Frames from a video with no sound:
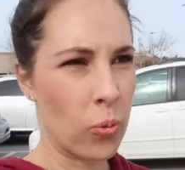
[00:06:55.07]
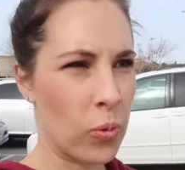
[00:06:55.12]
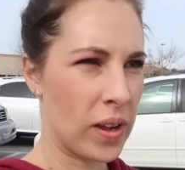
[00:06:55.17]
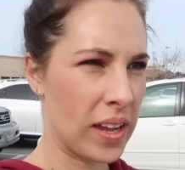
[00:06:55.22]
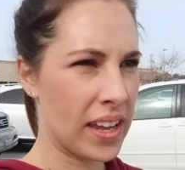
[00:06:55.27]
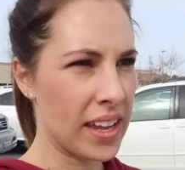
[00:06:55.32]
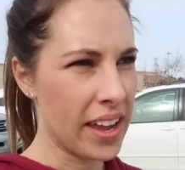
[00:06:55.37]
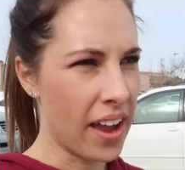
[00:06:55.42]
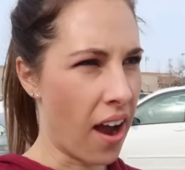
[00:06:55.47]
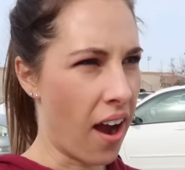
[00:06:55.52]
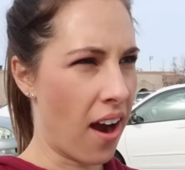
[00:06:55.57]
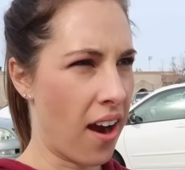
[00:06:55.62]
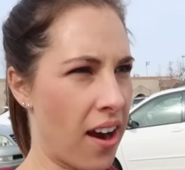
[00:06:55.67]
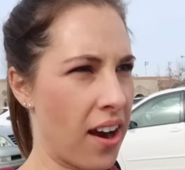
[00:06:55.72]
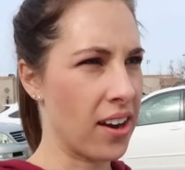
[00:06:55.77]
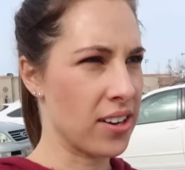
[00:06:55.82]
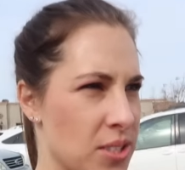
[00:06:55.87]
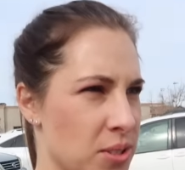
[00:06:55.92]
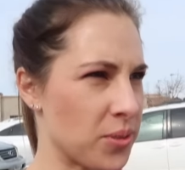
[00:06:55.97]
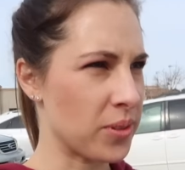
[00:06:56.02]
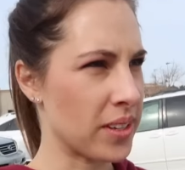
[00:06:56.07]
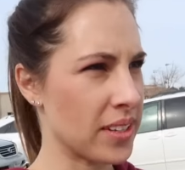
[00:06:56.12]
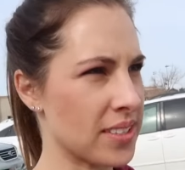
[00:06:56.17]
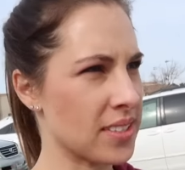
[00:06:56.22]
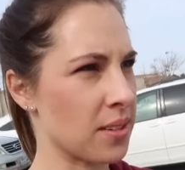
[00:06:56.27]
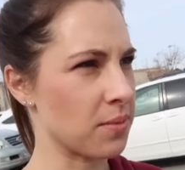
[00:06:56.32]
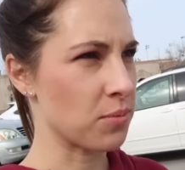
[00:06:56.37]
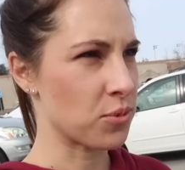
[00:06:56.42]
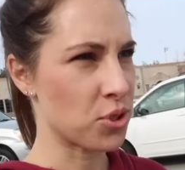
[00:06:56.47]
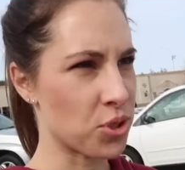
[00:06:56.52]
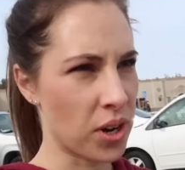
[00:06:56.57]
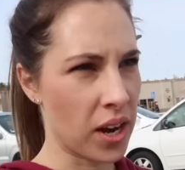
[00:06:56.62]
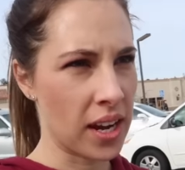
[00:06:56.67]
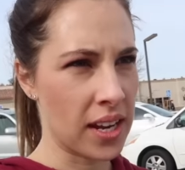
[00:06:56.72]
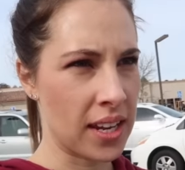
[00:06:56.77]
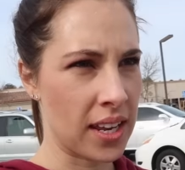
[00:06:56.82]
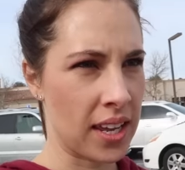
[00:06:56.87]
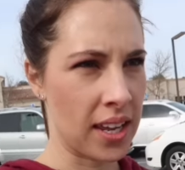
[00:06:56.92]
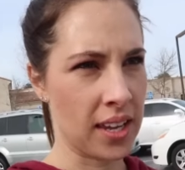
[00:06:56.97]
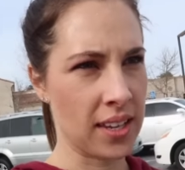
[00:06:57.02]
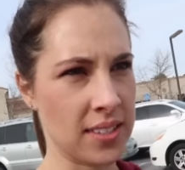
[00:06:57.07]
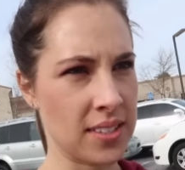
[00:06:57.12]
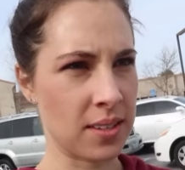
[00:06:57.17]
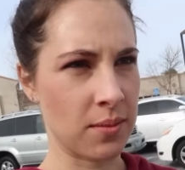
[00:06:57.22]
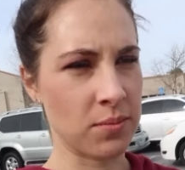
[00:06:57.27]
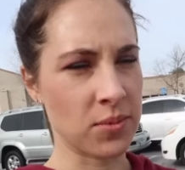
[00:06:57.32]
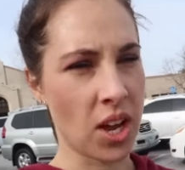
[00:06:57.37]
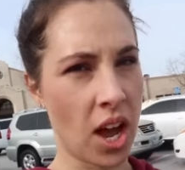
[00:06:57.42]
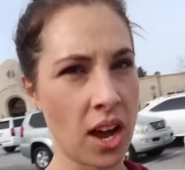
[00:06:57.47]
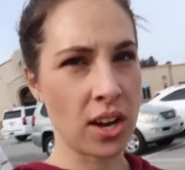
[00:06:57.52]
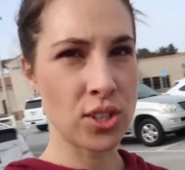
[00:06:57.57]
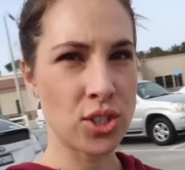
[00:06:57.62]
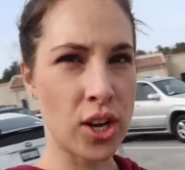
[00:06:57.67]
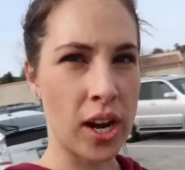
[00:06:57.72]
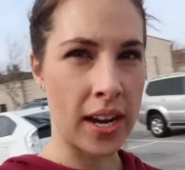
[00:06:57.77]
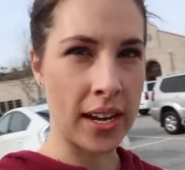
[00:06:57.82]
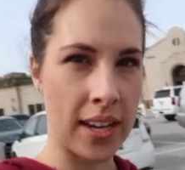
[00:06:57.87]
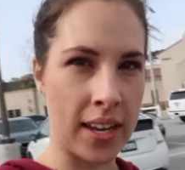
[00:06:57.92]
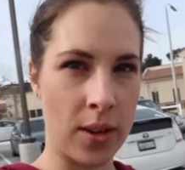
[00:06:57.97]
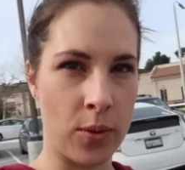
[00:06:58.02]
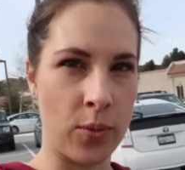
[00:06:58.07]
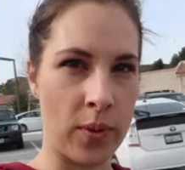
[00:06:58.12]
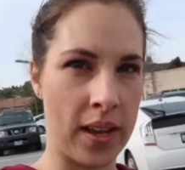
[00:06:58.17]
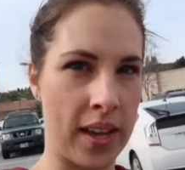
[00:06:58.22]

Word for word: we are doing some training, some dog training